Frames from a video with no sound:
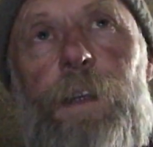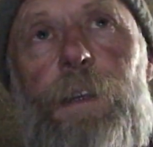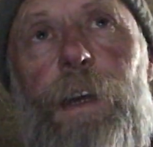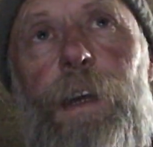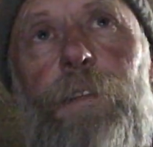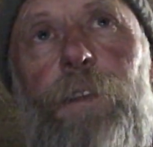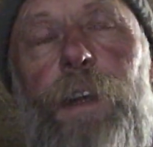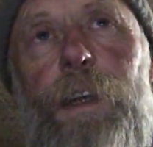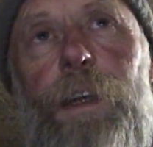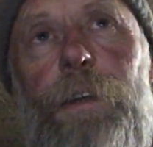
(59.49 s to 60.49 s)
there's
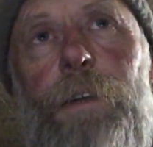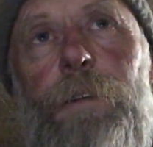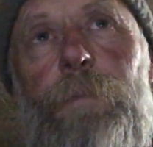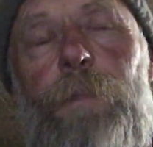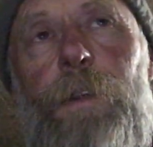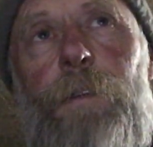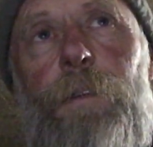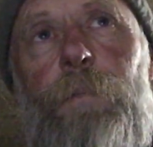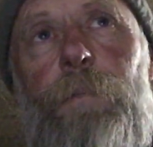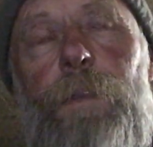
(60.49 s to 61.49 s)
a
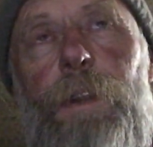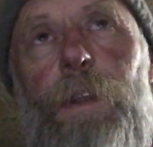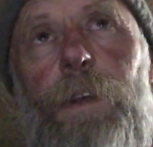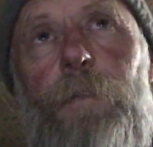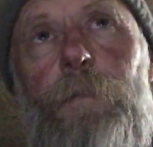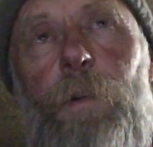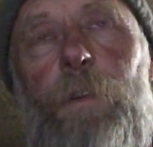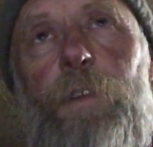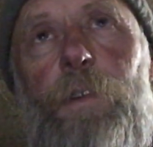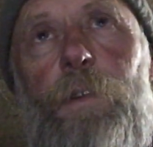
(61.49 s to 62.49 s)

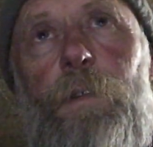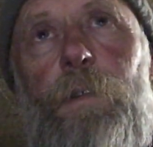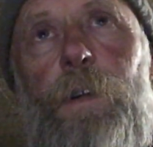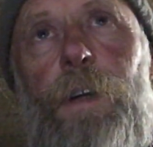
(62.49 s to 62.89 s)
vortical